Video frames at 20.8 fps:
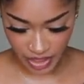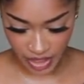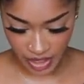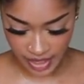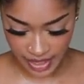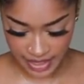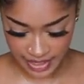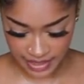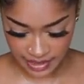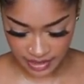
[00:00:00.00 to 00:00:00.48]

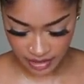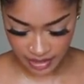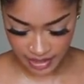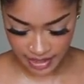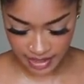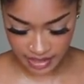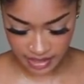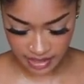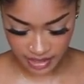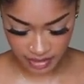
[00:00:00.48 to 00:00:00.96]
All right,
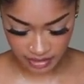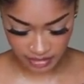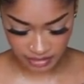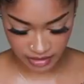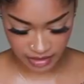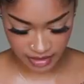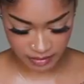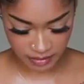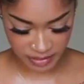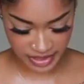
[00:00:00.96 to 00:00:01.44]
looking,
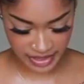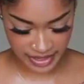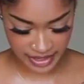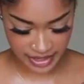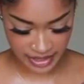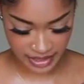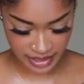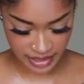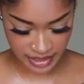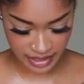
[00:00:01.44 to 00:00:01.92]
looking
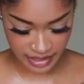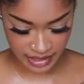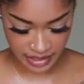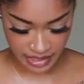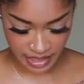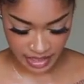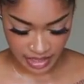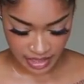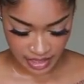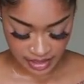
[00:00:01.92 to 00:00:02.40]
pretty
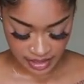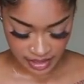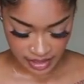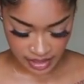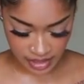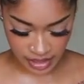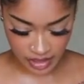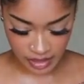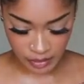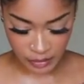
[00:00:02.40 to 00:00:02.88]
good.
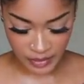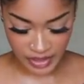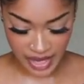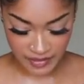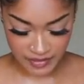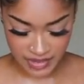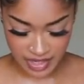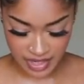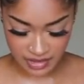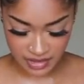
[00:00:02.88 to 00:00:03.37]
Uh, we
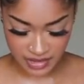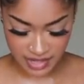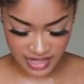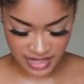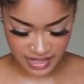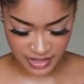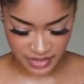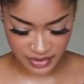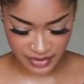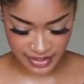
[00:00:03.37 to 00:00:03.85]
have another
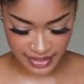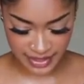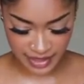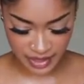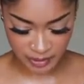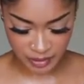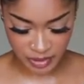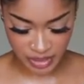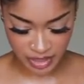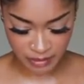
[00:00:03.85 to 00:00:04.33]
sunscreen
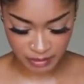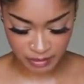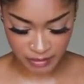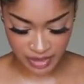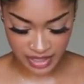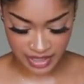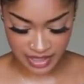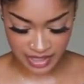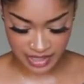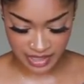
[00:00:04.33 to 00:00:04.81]
here, but a
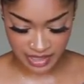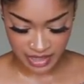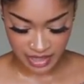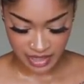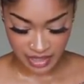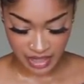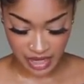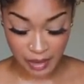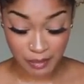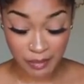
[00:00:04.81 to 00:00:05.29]
must,
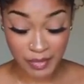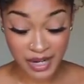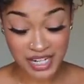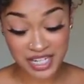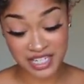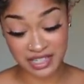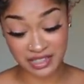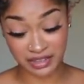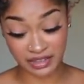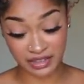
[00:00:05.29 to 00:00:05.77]
a
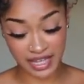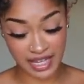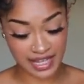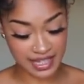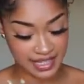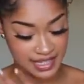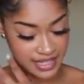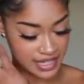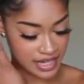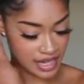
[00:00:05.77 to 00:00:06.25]
much
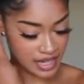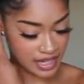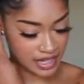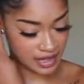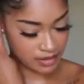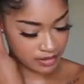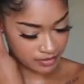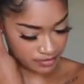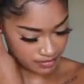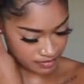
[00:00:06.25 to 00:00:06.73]
less,
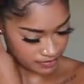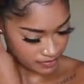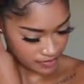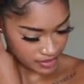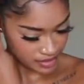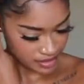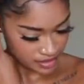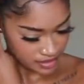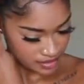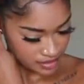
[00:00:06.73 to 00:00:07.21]
um,
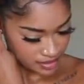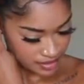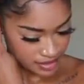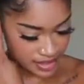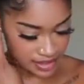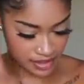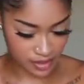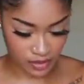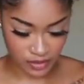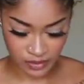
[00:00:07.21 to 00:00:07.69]

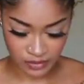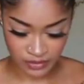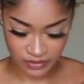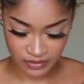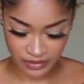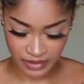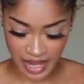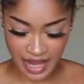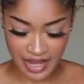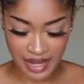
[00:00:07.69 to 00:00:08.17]
you know,
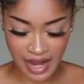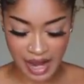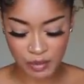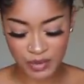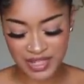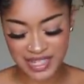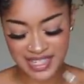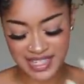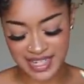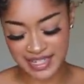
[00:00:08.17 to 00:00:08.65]
I
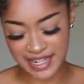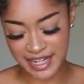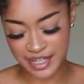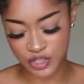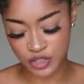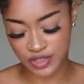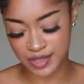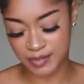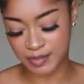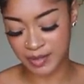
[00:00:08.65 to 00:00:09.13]
wouldn't say
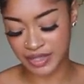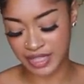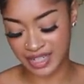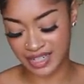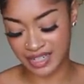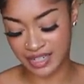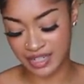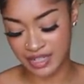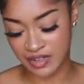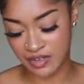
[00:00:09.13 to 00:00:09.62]
dangerous, but
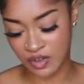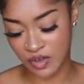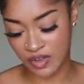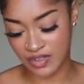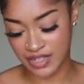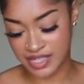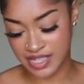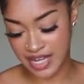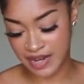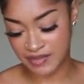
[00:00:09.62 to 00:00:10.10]
like
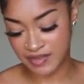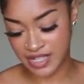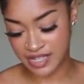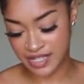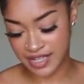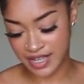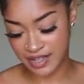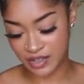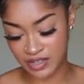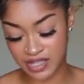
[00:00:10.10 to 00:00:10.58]
on the safety
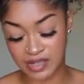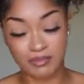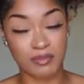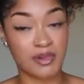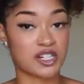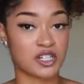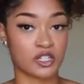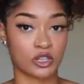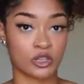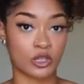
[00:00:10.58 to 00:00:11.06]
scale, it's
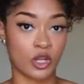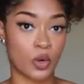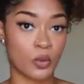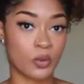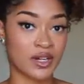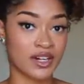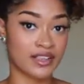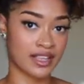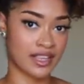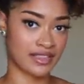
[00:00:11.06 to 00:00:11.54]
much
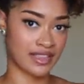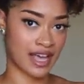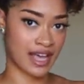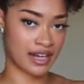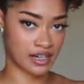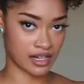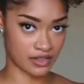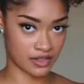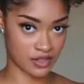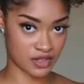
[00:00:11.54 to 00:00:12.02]
lower than
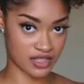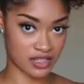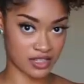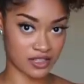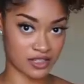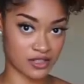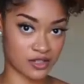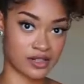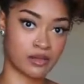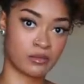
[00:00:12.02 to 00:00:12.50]
that other
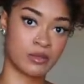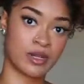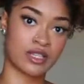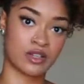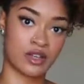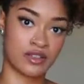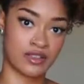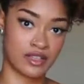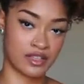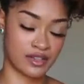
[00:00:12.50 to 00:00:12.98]
sunscreen we
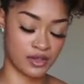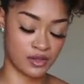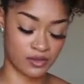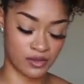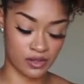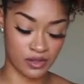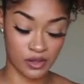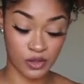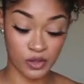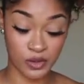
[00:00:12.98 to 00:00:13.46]
saw in the
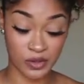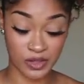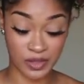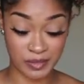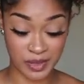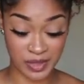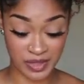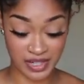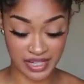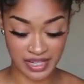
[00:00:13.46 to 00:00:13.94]

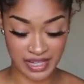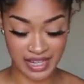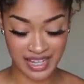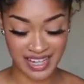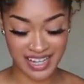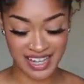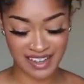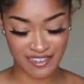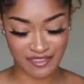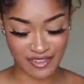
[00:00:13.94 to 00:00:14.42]
Huda Beauty
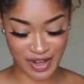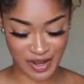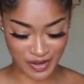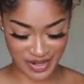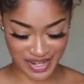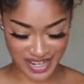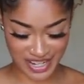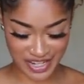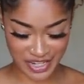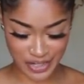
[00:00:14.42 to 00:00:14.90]

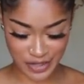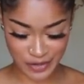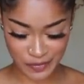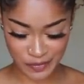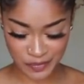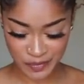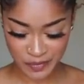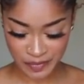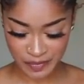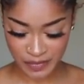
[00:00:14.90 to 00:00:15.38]

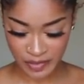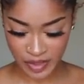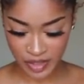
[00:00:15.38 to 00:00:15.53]
foundation